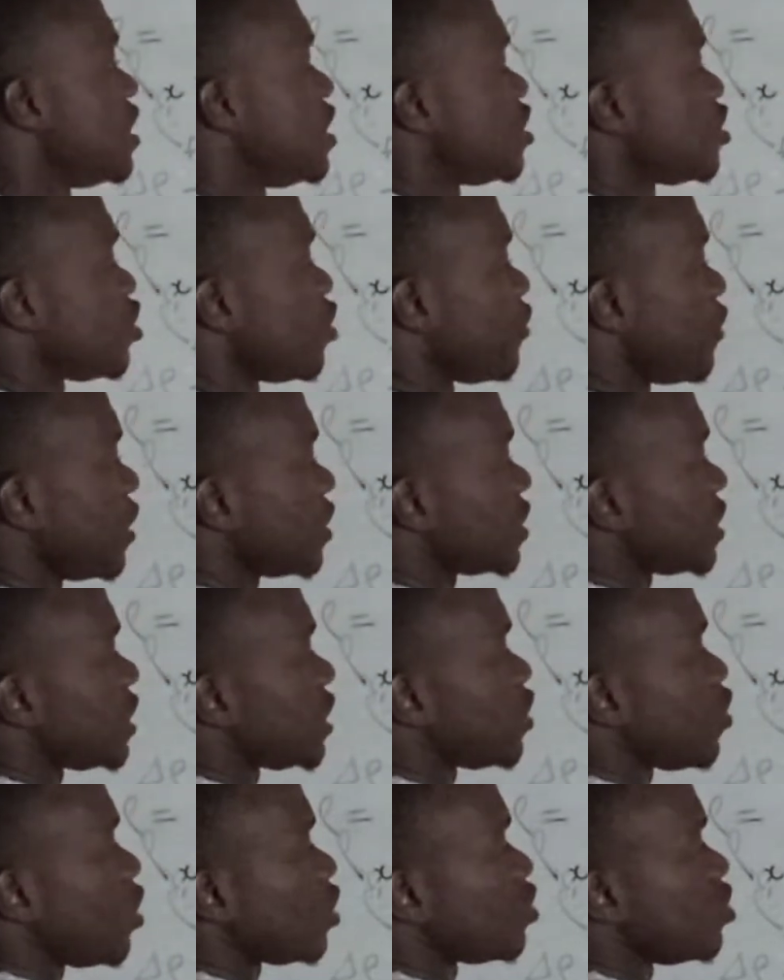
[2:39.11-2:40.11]
So velocity
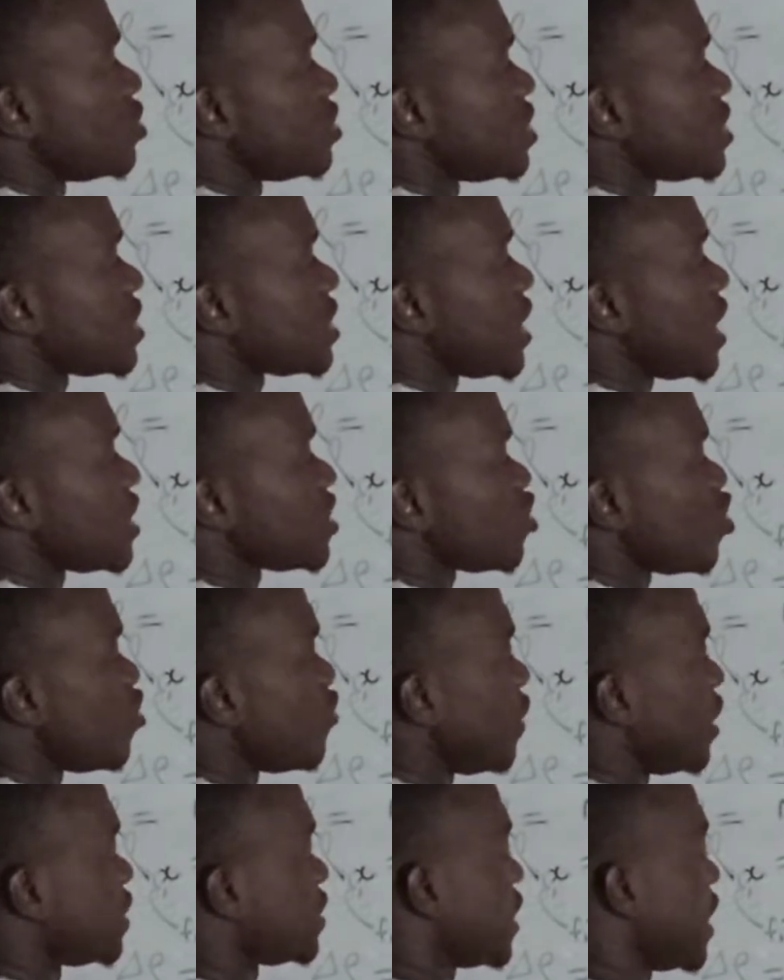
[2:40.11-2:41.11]
is equal to distance
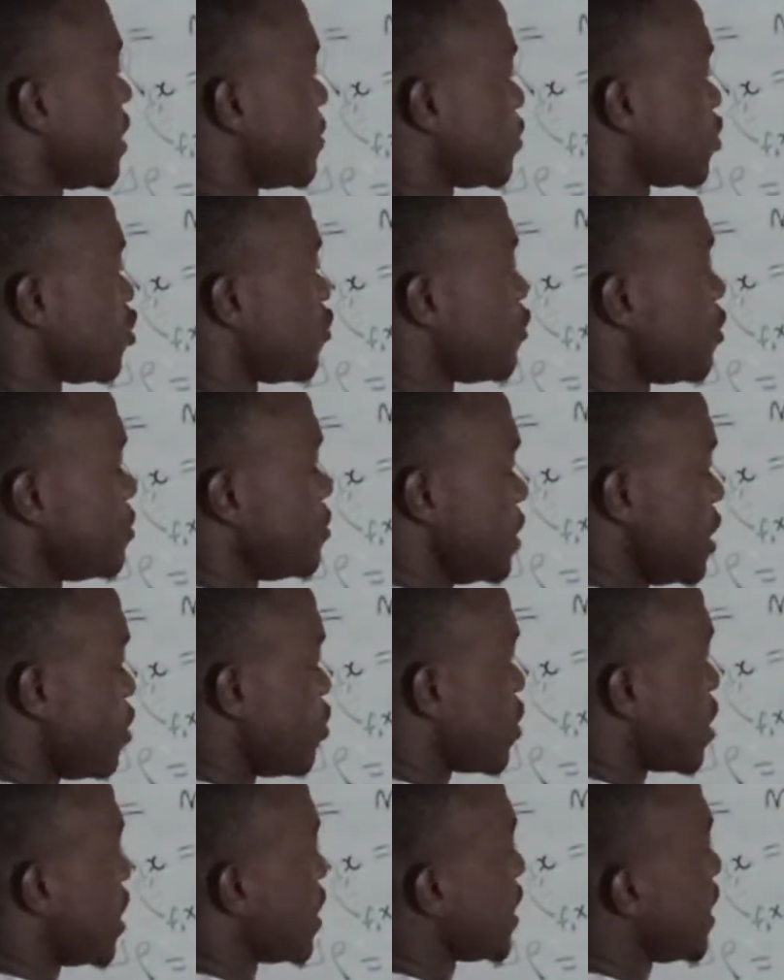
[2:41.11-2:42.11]
over time. So from here we
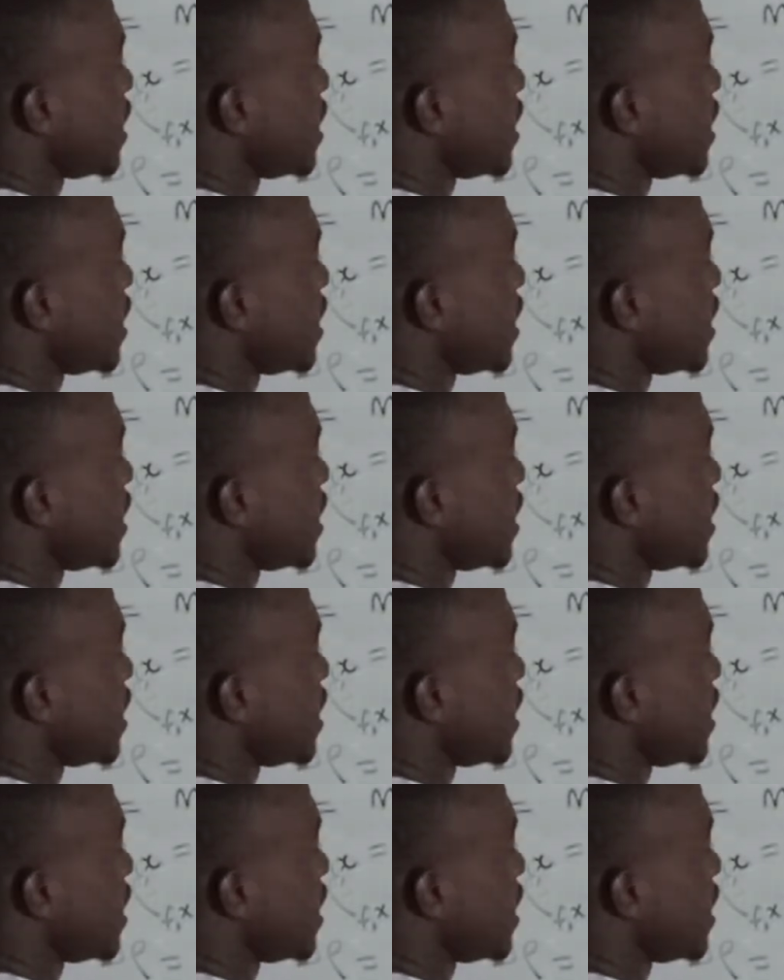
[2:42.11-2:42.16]
can